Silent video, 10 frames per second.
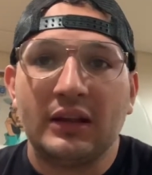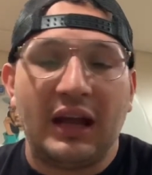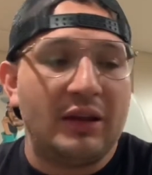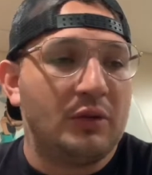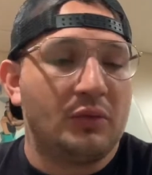I
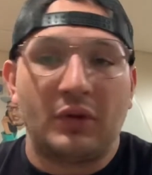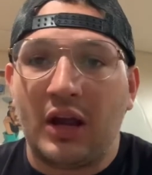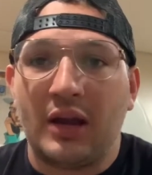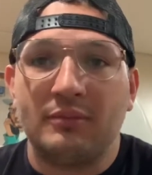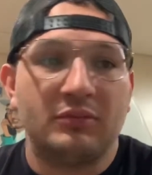had no
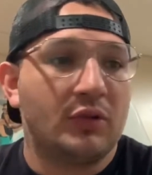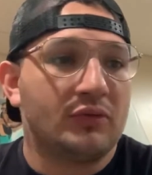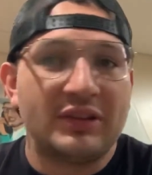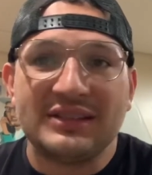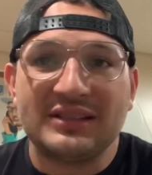rhyme, no
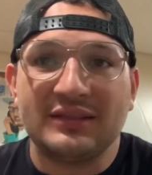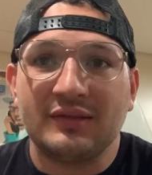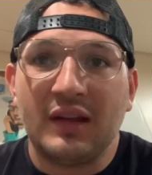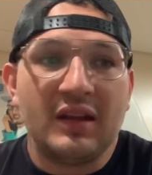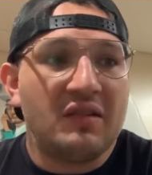
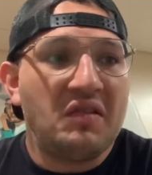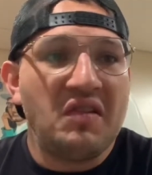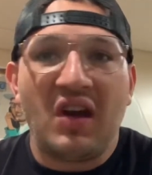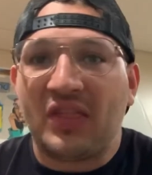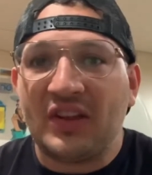reason,
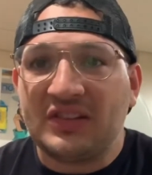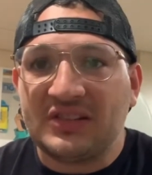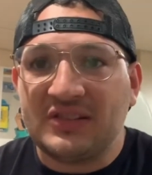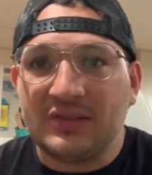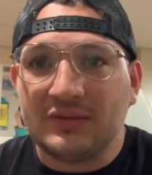nothing to
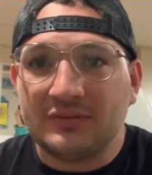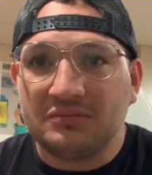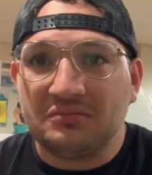do.